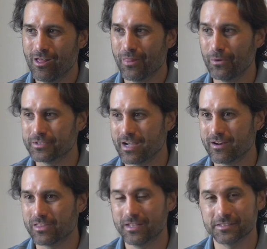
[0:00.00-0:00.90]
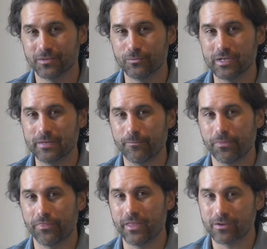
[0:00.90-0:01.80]
those kind of things than we
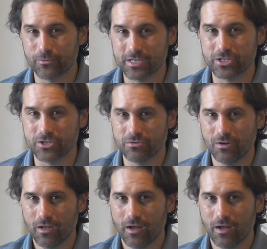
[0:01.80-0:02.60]
think we do.